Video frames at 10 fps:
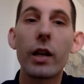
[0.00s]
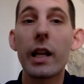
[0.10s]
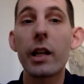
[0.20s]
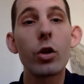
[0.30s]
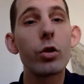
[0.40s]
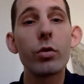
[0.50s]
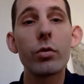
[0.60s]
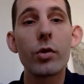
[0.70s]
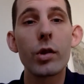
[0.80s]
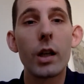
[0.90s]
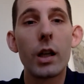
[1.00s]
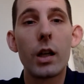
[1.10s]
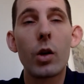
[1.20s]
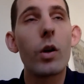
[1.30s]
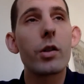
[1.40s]
And that includes
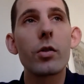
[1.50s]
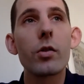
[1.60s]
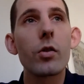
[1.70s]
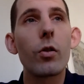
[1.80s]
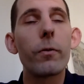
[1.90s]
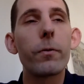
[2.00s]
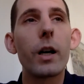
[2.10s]
questions of